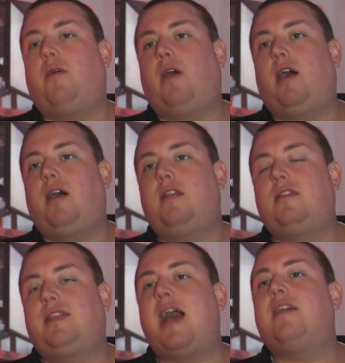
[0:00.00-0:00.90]
Now,
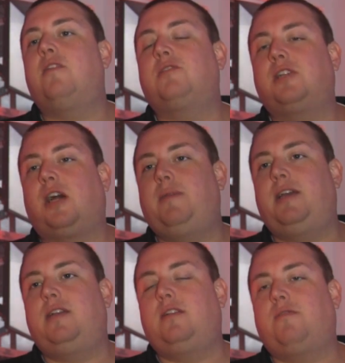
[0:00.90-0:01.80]
those can come
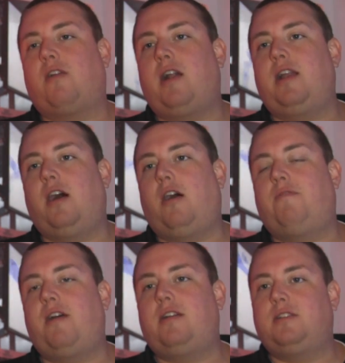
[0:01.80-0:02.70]
in the variety
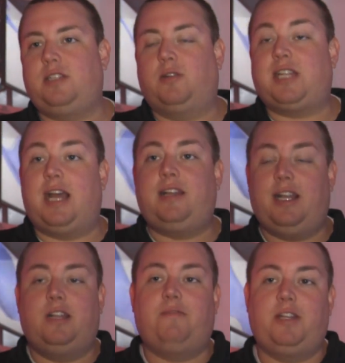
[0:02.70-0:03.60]
of 10
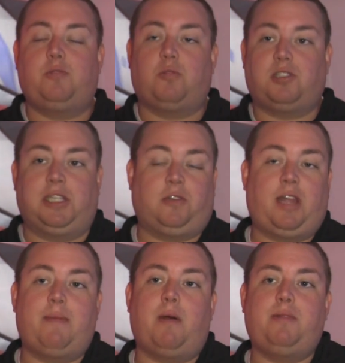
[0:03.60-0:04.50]
individual single
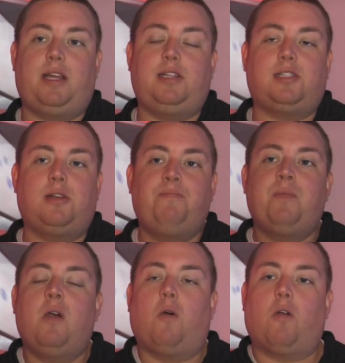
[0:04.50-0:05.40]
game updates,
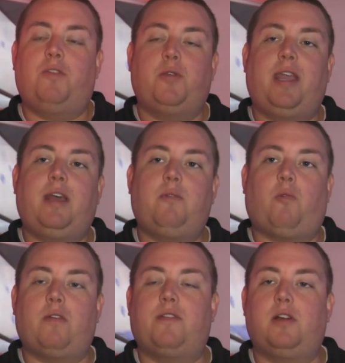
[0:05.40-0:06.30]
or if you get
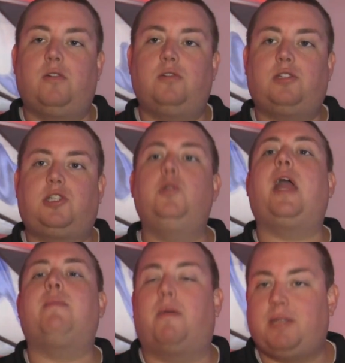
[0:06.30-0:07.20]
one of those
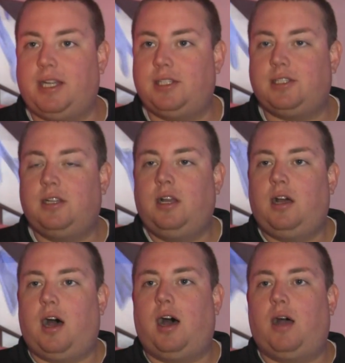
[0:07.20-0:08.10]
2-game updates,
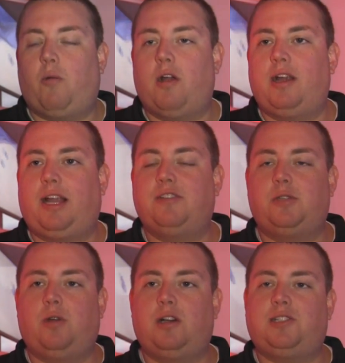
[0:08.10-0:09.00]
where it gives
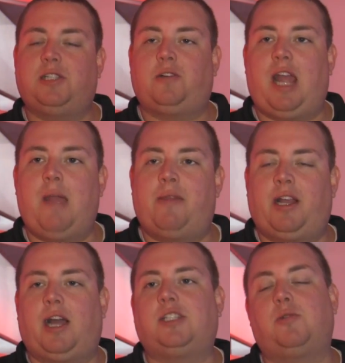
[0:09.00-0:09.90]
you a single game and
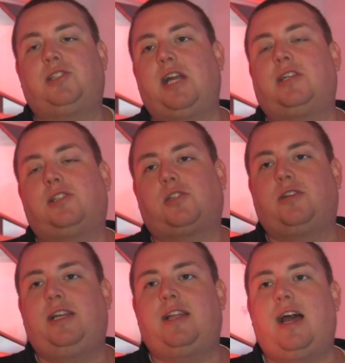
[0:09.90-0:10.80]
then cuts to a second
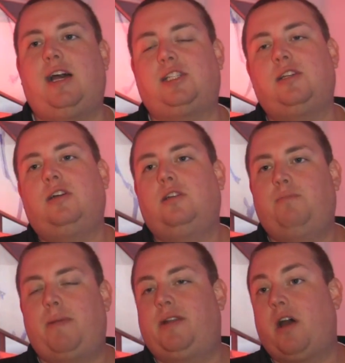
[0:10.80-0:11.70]
screen that has
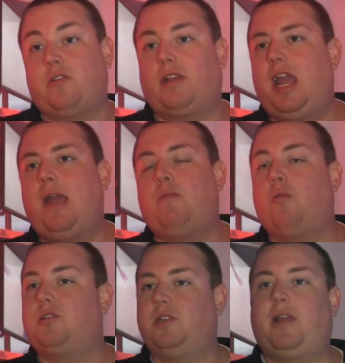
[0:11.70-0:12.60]
maybe another game
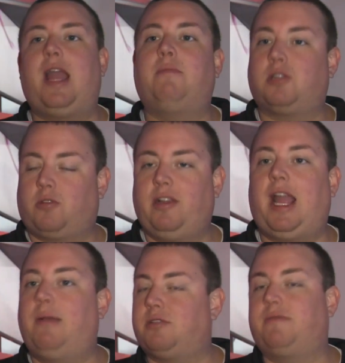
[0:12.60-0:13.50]
or 2 games or 3
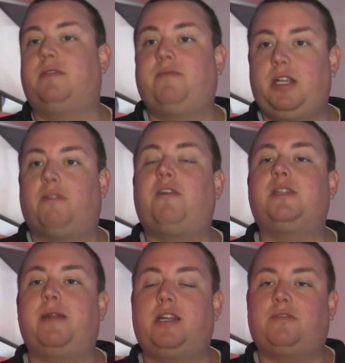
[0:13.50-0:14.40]
games or even
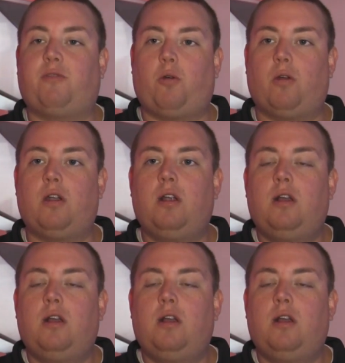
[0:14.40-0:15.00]
as many as 4.